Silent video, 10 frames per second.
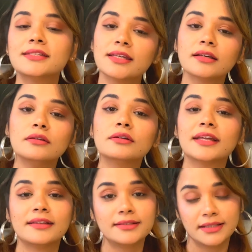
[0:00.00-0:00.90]
take a look at the
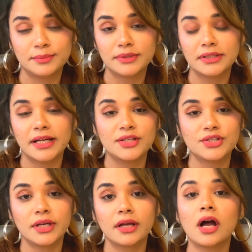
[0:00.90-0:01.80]
table and
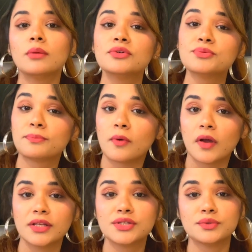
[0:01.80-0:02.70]
check how much points you